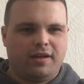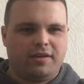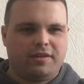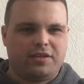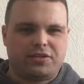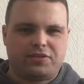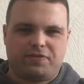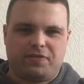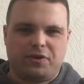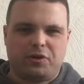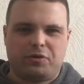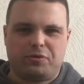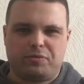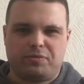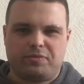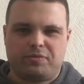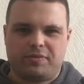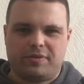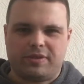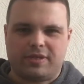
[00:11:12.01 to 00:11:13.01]
This
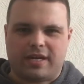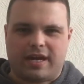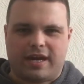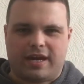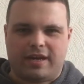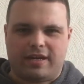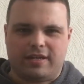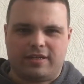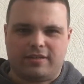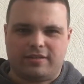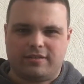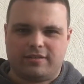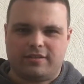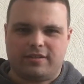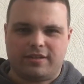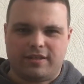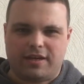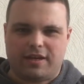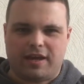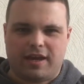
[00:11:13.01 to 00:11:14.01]
film,
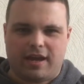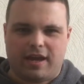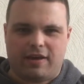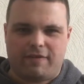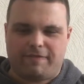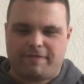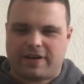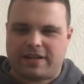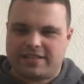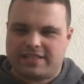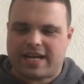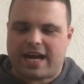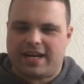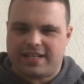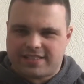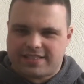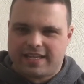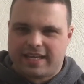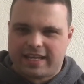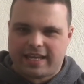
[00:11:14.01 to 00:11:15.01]

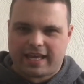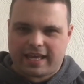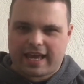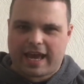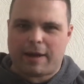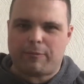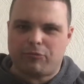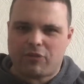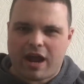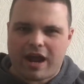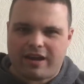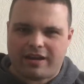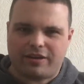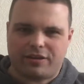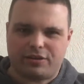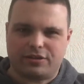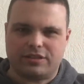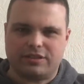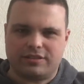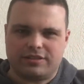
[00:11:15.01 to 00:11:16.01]
fantastic camera
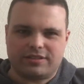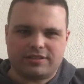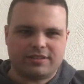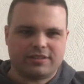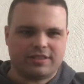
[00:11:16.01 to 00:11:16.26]
angles.